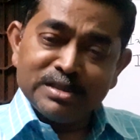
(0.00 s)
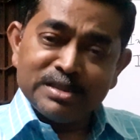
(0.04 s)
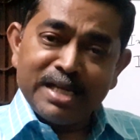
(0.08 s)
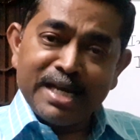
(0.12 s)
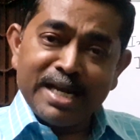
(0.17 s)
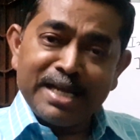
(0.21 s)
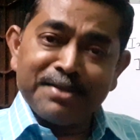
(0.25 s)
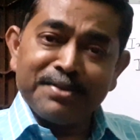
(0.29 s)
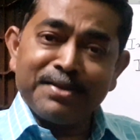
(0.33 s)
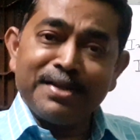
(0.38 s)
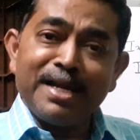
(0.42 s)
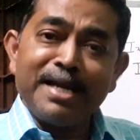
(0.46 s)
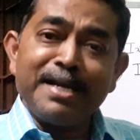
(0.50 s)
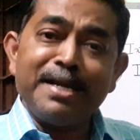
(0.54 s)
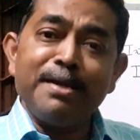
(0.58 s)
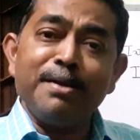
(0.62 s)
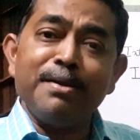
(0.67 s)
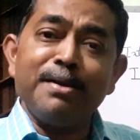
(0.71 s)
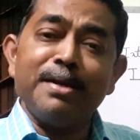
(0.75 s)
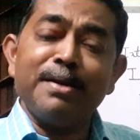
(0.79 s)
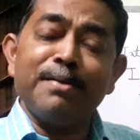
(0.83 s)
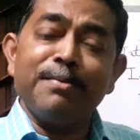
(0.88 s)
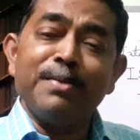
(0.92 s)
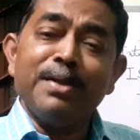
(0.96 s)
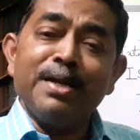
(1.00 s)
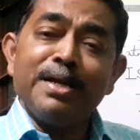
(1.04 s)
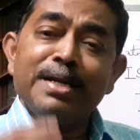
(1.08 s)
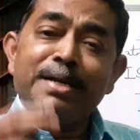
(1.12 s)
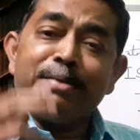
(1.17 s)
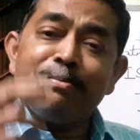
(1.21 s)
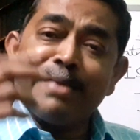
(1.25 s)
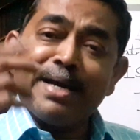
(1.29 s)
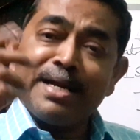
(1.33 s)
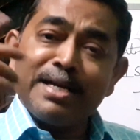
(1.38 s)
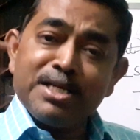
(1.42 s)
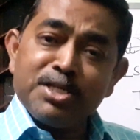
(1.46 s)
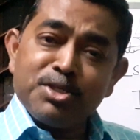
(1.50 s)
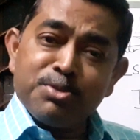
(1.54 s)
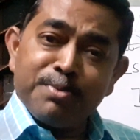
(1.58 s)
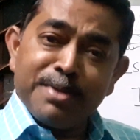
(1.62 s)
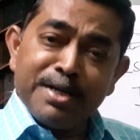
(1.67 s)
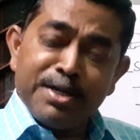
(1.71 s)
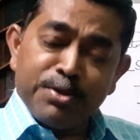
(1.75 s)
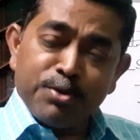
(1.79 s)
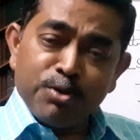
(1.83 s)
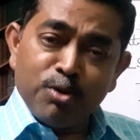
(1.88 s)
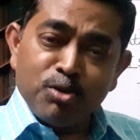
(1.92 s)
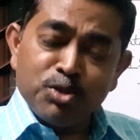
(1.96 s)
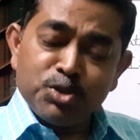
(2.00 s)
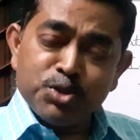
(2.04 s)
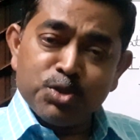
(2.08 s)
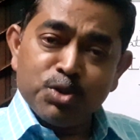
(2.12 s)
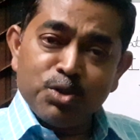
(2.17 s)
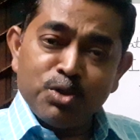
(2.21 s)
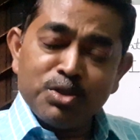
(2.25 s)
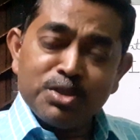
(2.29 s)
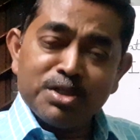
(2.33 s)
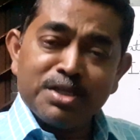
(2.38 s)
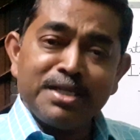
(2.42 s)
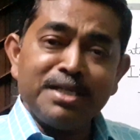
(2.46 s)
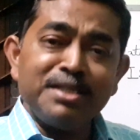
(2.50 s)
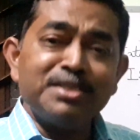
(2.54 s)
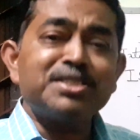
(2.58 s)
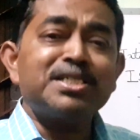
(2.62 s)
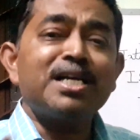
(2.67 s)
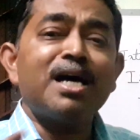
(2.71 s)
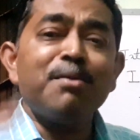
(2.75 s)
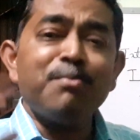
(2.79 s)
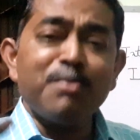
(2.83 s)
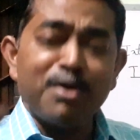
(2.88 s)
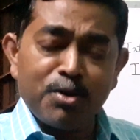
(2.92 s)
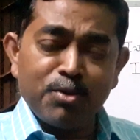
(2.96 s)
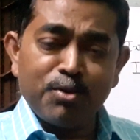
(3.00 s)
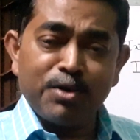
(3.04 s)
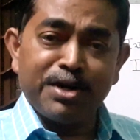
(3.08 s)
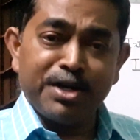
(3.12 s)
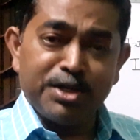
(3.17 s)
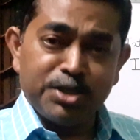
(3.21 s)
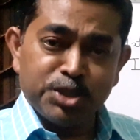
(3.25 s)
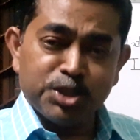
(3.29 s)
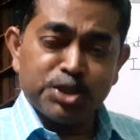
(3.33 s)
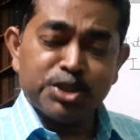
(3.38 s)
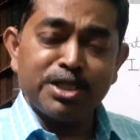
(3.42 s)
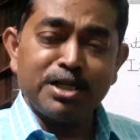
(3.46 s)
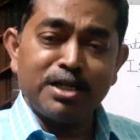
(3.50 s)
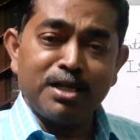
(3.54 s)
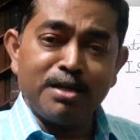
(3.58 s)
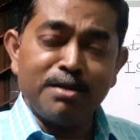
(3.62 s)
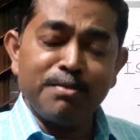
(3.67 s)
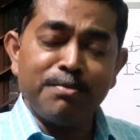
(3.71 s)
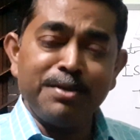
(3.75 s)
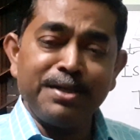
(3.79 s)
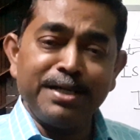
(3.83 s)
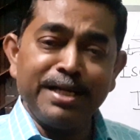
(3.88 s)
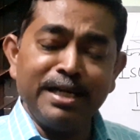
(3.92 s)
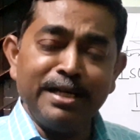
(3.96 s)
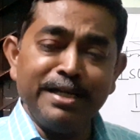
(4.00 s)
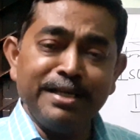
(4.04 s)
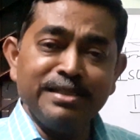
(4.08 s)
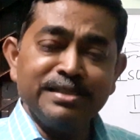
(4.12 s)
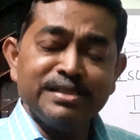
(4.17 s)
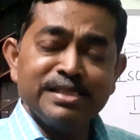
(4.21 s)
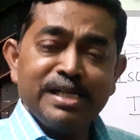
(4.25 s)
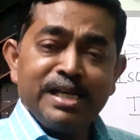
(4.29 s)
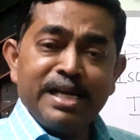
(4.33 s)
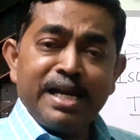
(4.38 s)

and the management also in some organization, I am telling,